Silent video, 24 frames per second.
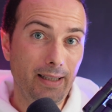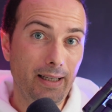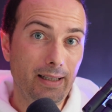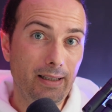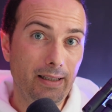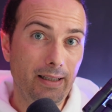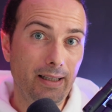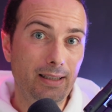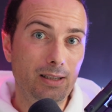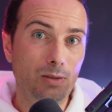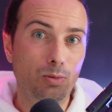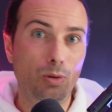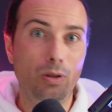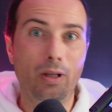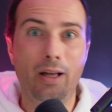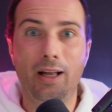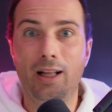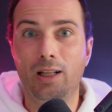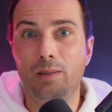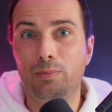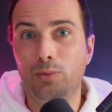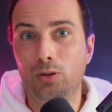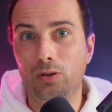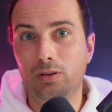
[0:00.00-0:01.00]
techniques will
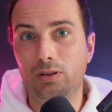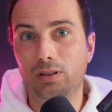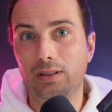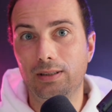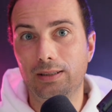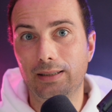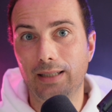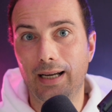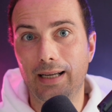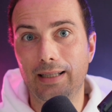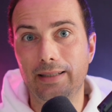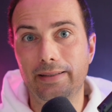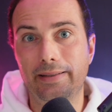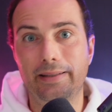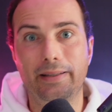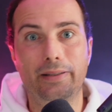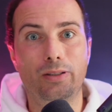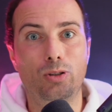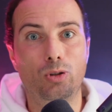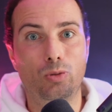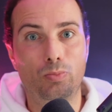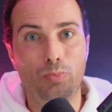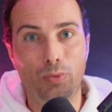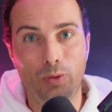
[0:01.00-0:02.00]
help your designs
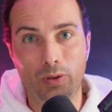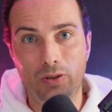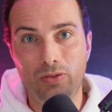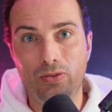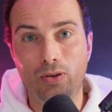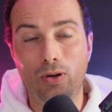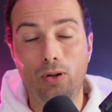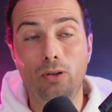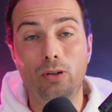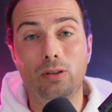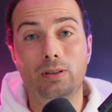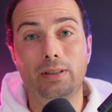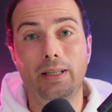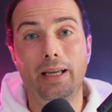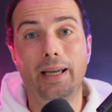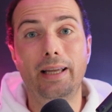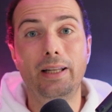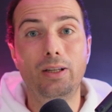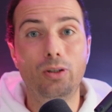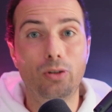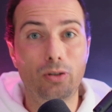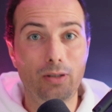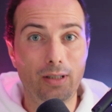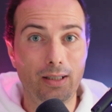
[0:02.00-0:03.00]
and your portfolios
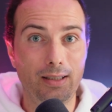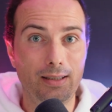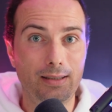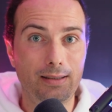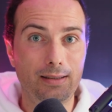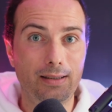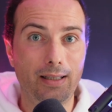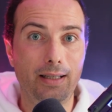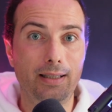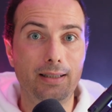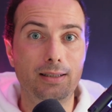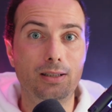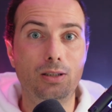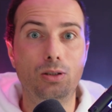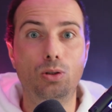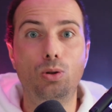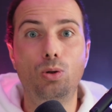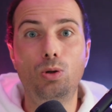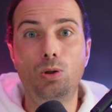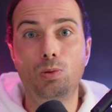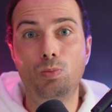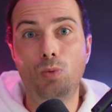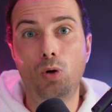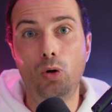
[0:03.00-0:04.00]
and your case studies
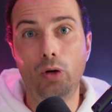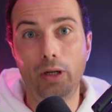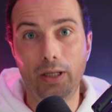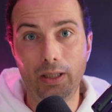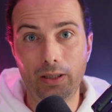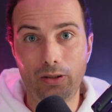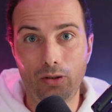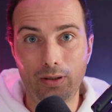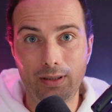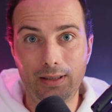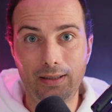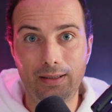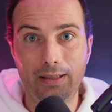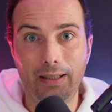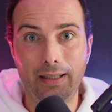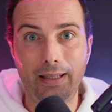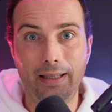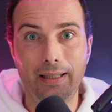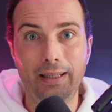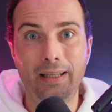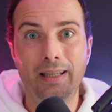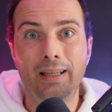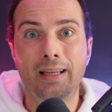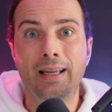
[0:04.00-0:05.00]
look more
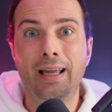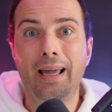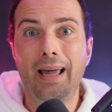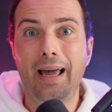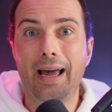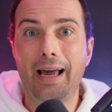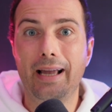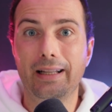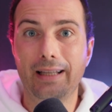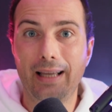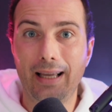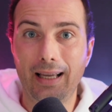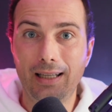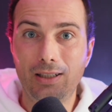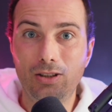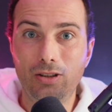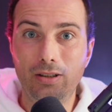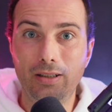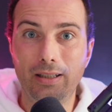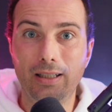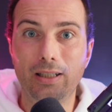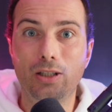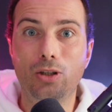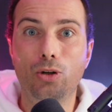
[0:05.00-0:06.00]
interesting and
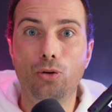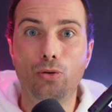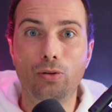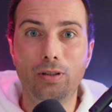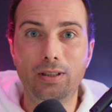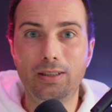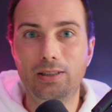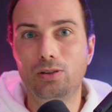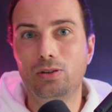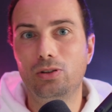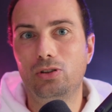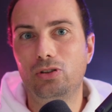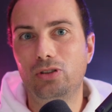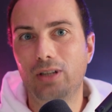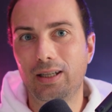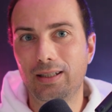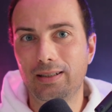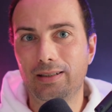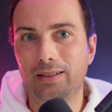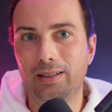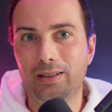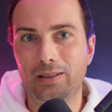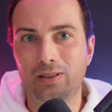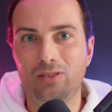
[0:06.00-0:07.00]
actually increase your
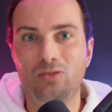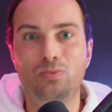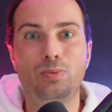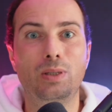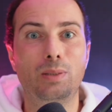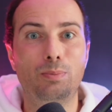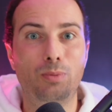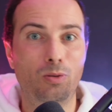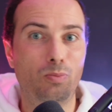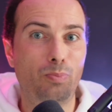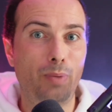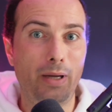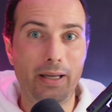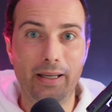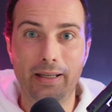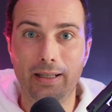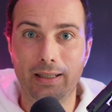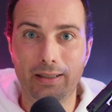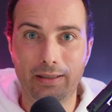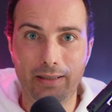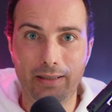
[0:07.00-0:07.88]
chances of people paying